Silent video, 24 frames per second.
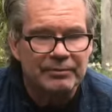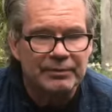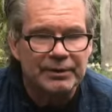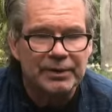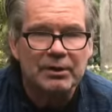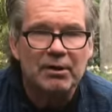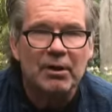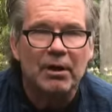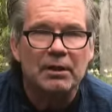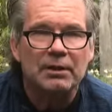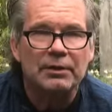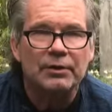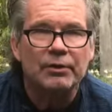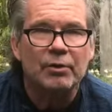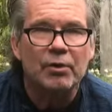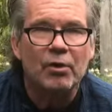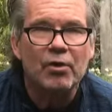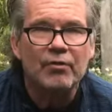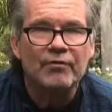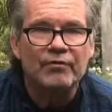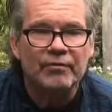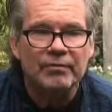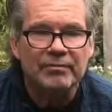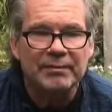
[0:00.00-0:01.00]
They call it
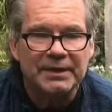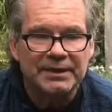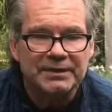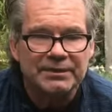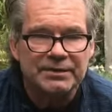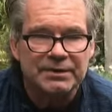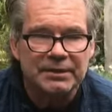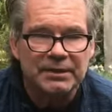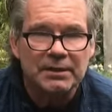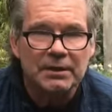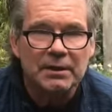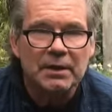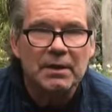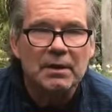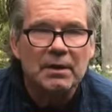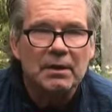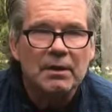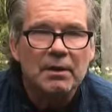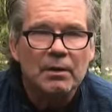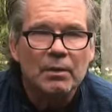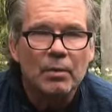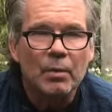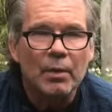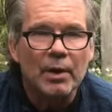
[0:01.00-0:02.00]
overmixing,
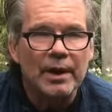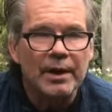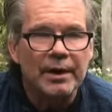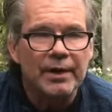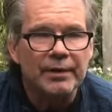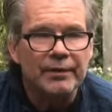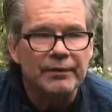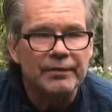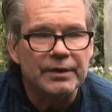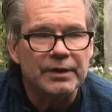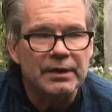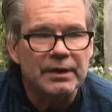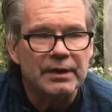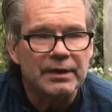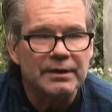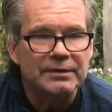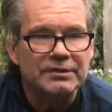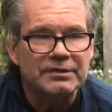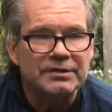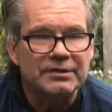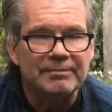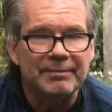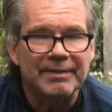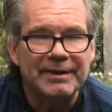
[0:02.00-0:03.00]
where the
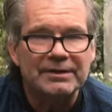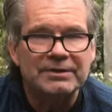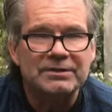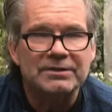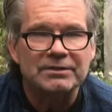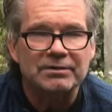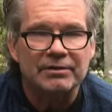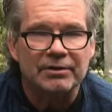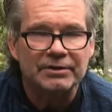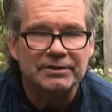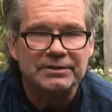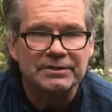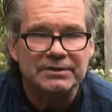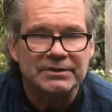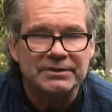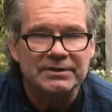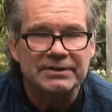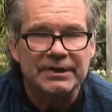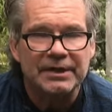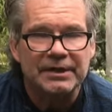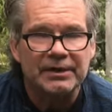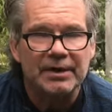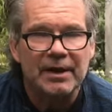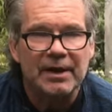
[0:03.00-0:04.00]
cement starts to
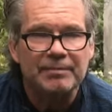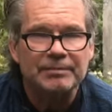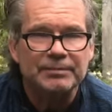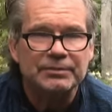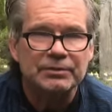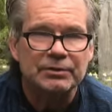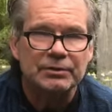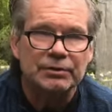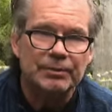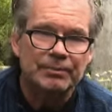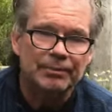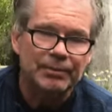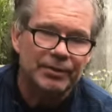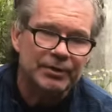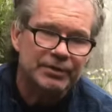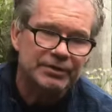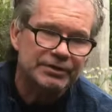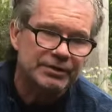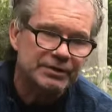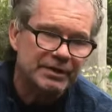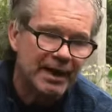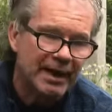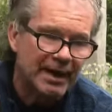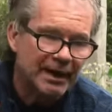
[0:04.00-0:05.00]
set up. So the
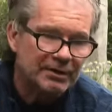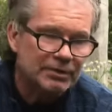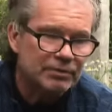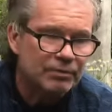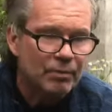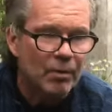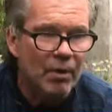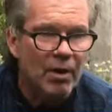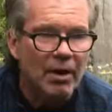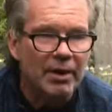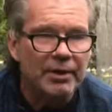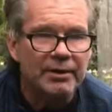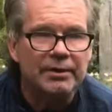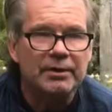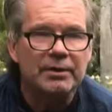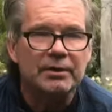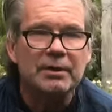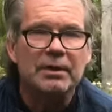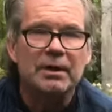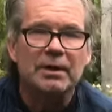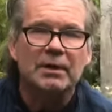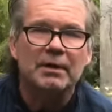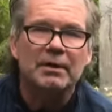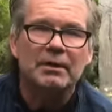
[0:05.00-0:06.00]
person adds water,
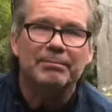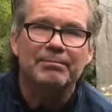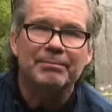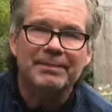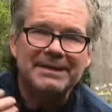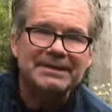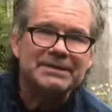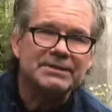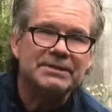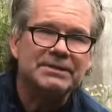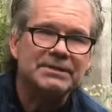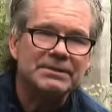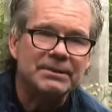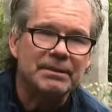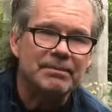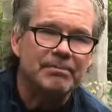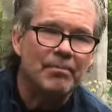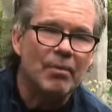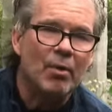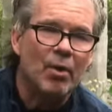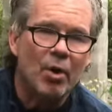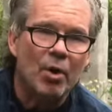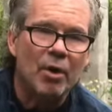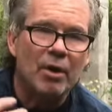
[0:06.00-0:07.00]
mixes it
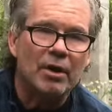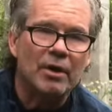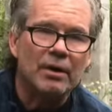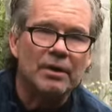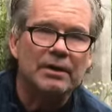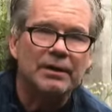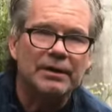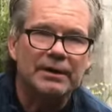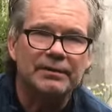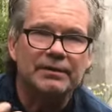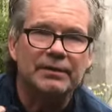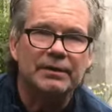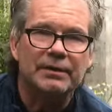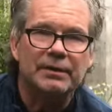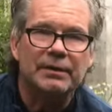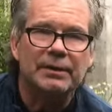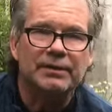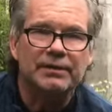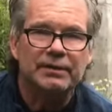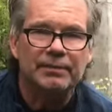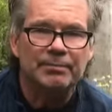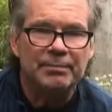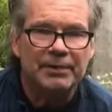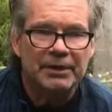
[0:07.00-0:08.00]
more in
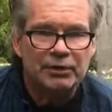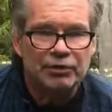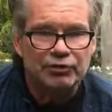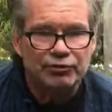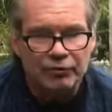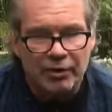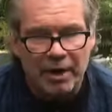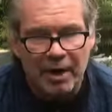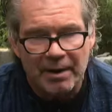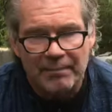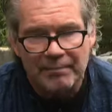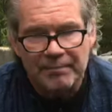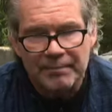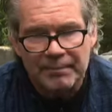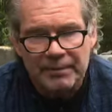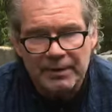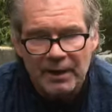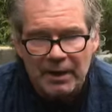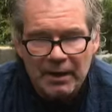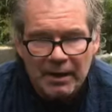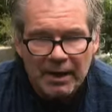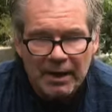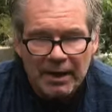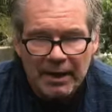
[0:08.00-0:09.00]
the big drum.
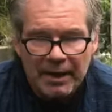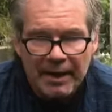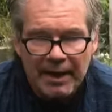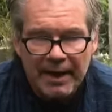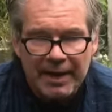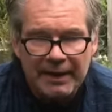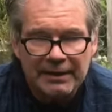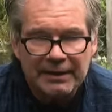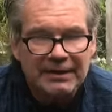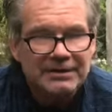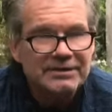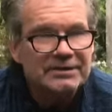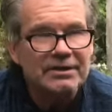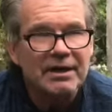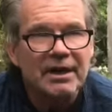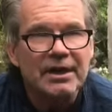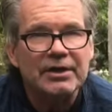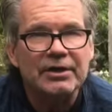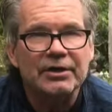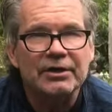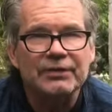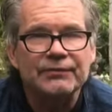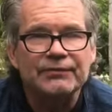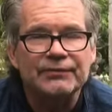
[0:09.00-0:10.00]
And that's not
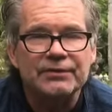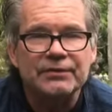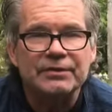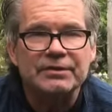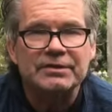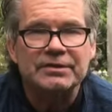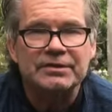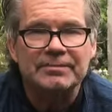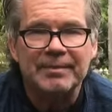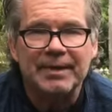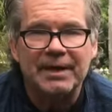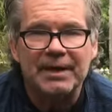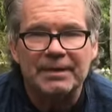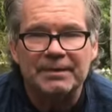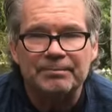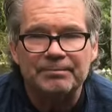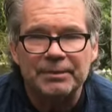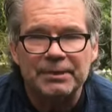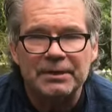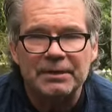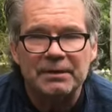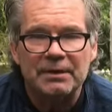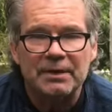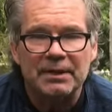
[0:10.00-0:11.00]
good for the cement
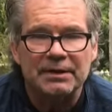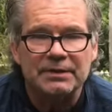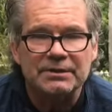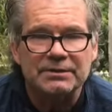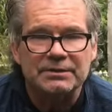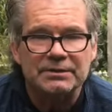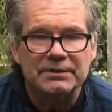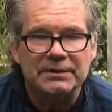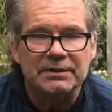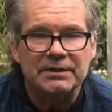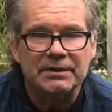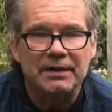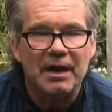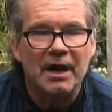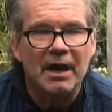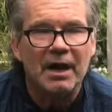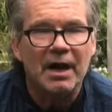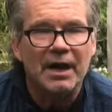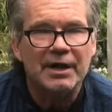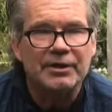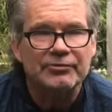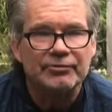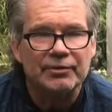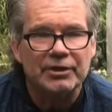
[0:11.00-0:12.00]
because the
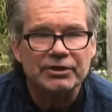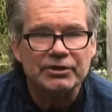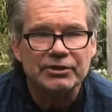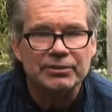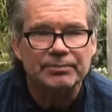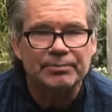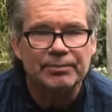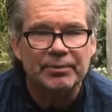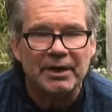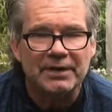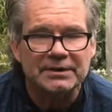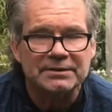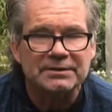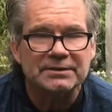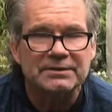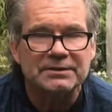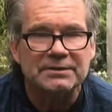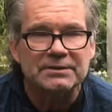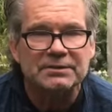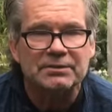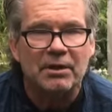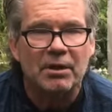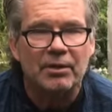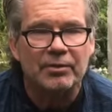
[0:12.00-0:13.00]
hydration process
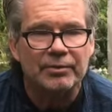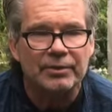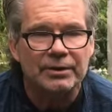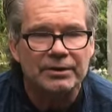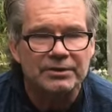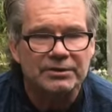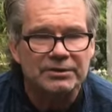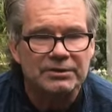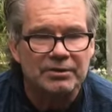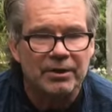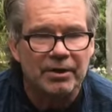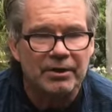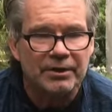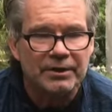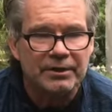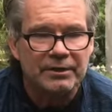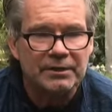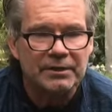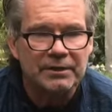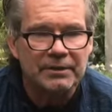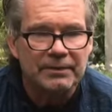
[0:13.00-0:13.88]
has already started.